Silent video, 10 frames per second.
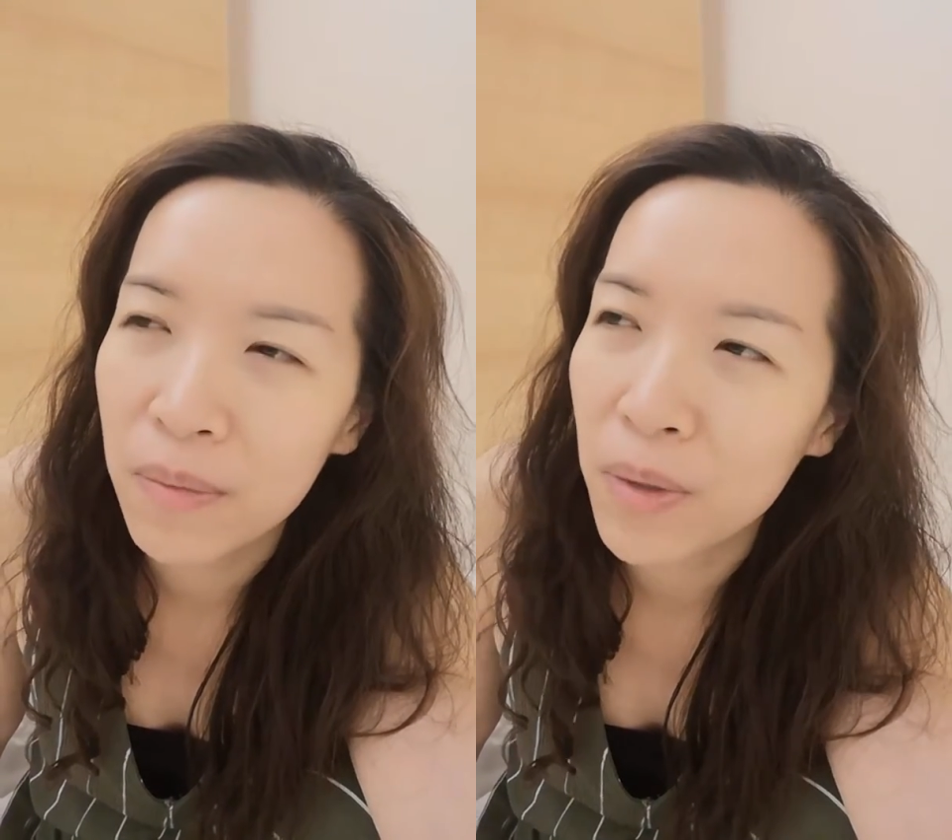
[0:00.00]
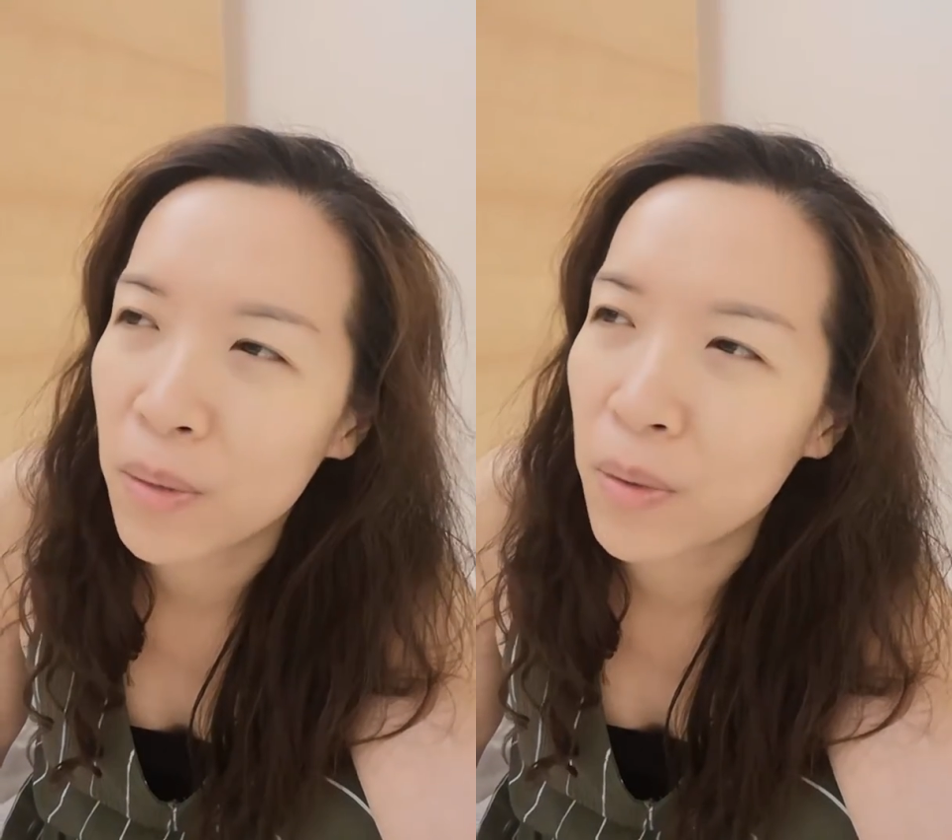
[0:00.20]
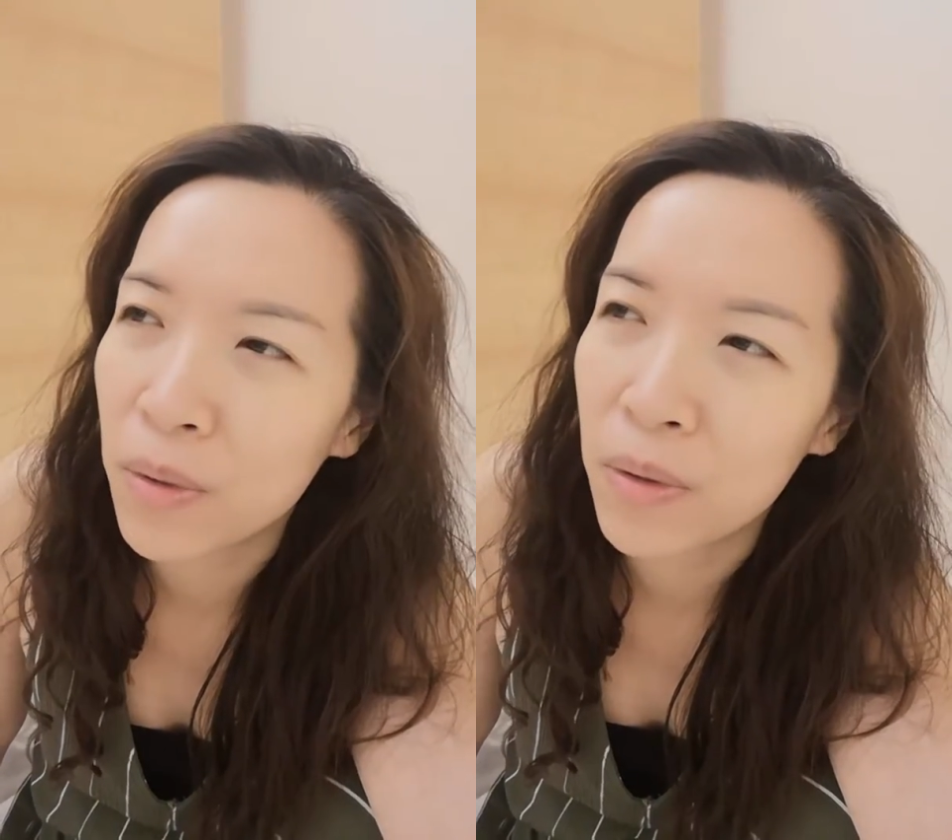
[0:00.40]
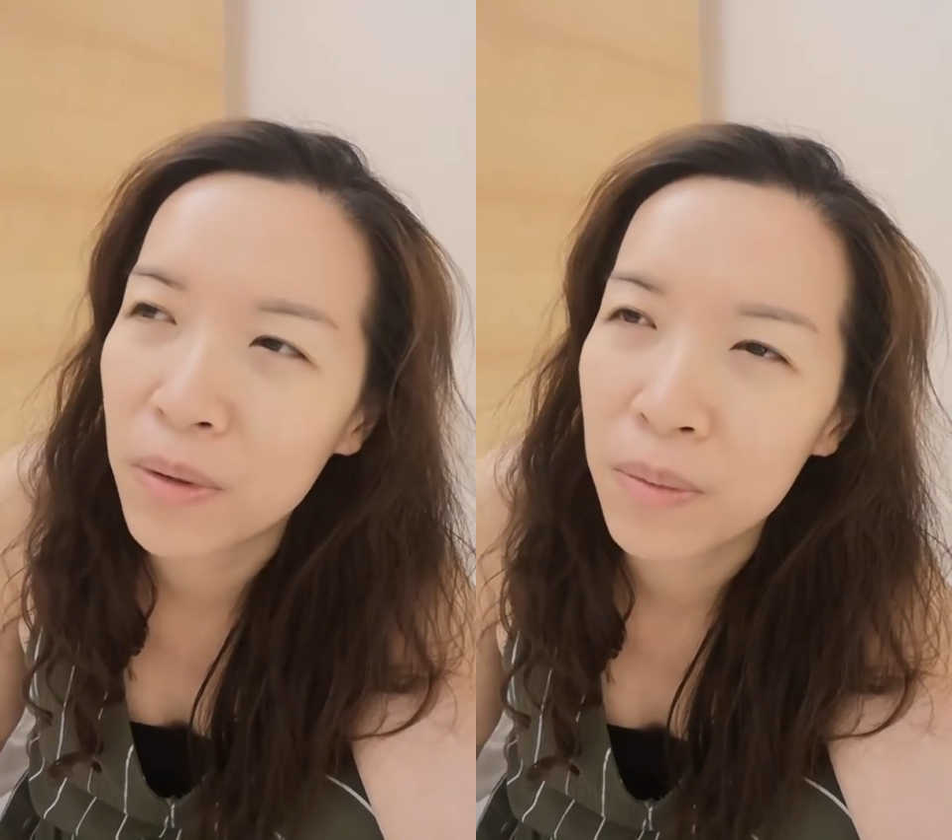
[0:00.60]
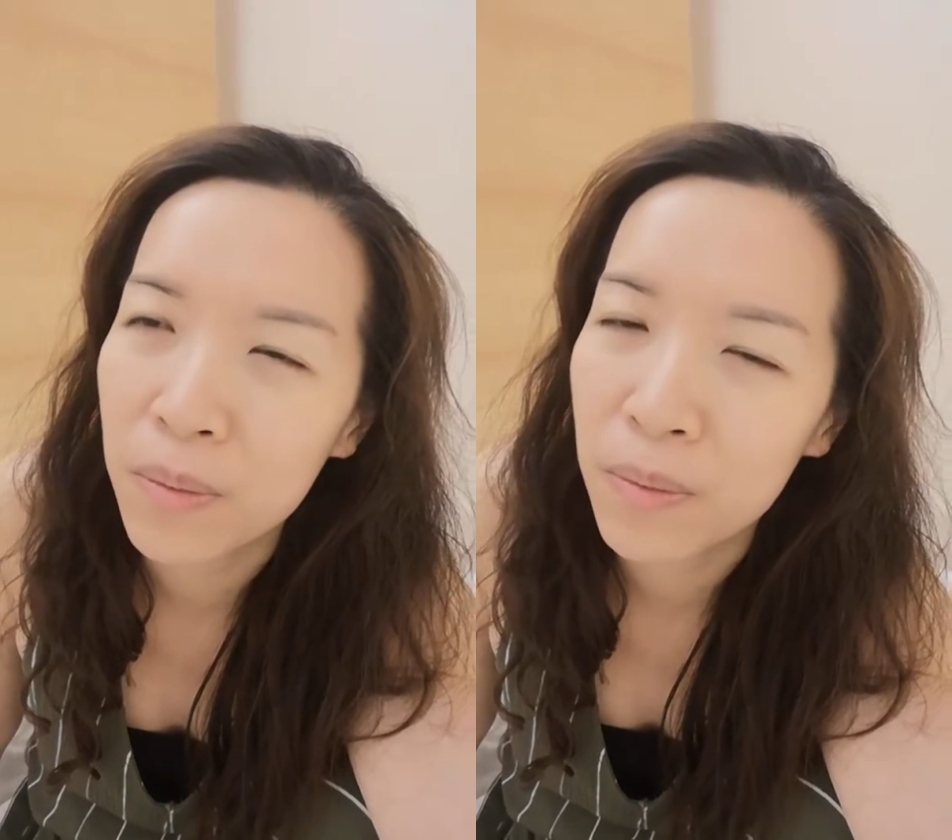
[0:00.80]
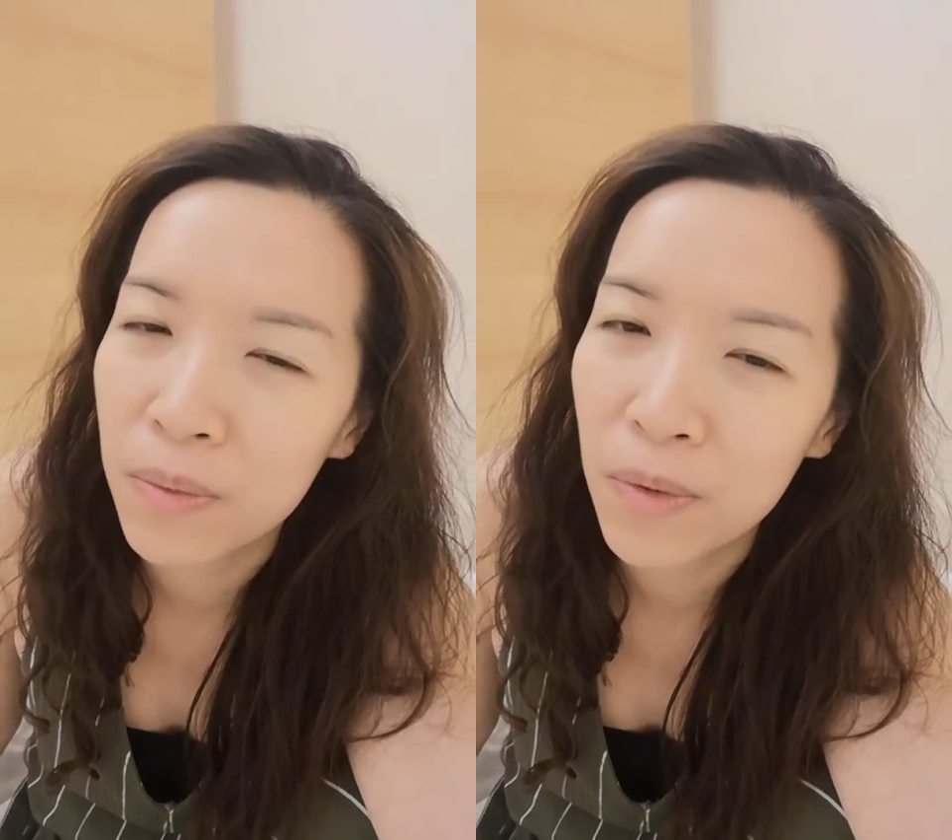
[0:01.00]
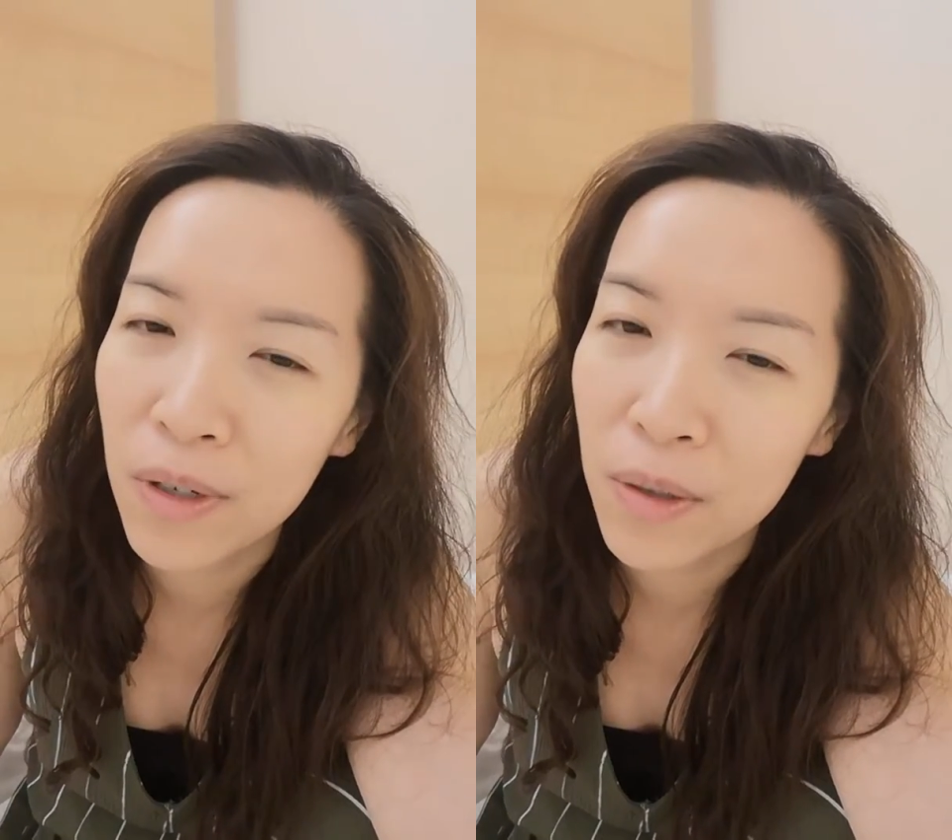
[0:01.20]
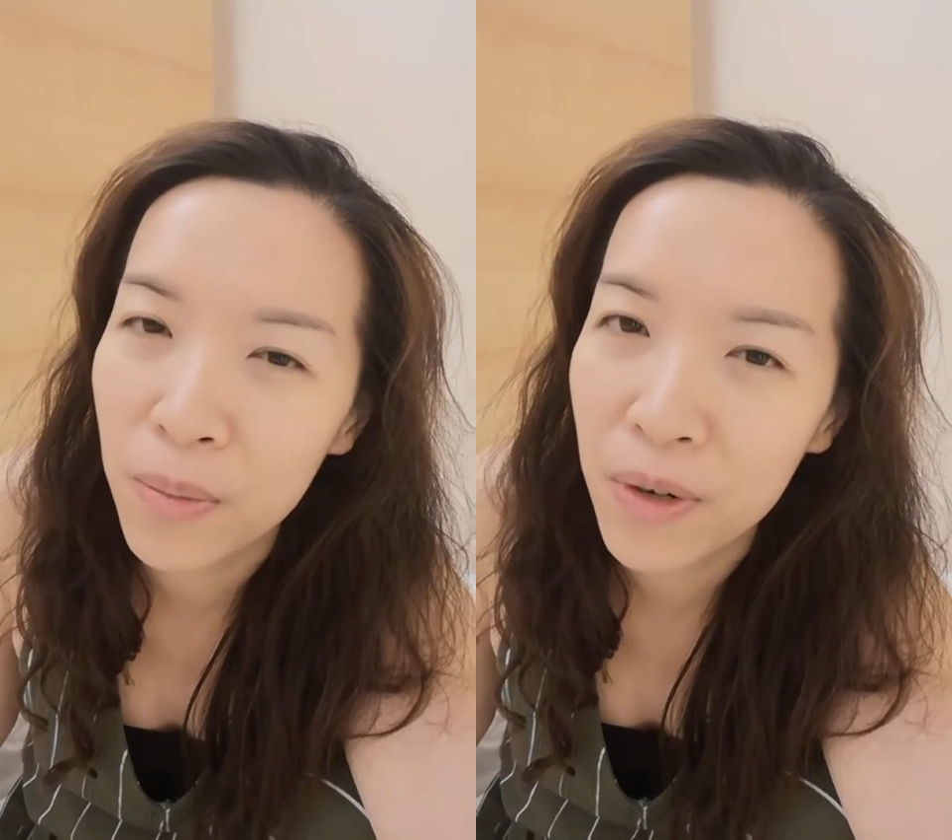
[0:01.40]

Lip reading: people just